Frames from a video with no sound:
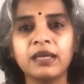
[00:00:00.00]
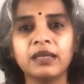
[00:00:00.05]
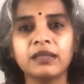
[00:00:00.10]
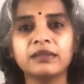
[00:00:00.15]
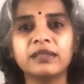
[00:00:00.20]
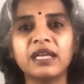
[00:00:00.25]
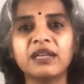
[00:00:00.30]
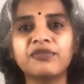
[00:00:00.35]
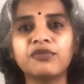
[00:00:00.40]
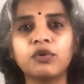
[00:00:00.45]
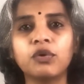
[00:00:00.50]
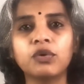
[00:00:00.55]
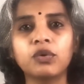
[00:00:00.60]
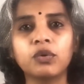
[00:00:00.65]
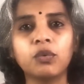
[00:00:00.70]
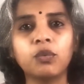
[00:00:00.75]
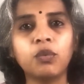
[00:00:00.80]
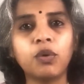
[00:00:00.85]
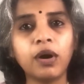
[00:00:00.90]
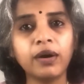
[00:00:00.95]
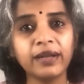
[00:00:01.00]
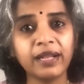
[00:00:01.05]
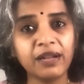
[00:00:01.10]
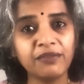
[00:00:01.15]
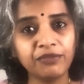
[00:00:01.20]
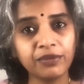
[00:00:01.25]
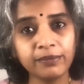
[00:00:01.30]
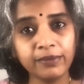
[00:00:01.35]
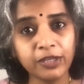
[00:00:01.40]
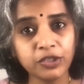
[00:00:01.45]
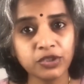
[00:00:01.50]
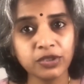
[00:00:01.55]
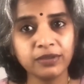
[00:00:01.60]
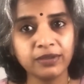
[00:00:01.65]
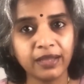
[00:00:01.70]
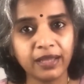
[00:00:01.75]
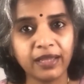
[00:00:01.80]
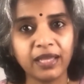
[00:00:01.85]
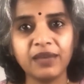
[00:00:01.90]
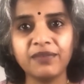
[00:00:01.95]
Therefore, what information
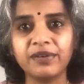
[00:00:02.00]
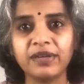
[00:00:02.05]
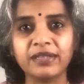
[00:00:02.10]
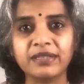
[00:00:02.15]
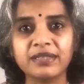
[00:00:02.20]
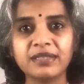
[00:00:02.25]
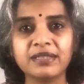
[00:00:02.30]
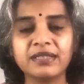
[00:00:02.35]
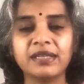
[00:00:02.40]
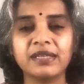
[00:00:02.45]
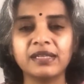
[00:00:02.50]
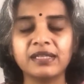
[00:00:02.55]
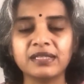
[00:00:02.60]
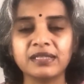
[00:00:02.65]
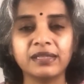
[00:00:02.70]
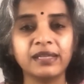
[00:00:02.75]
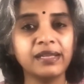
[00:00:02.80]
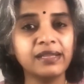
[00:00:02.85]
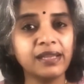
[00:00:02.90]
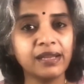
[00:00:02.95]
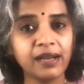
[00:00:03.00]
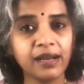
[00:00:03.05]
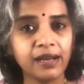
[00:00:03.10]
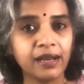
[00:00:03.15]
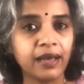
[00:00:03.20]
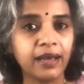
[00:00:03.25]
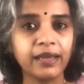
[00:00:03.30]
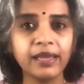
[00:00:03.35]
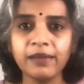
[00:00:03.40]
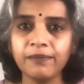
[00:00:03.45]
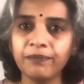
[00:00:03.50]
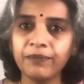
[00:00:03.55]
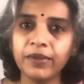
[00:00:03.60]
they give us is neither a lie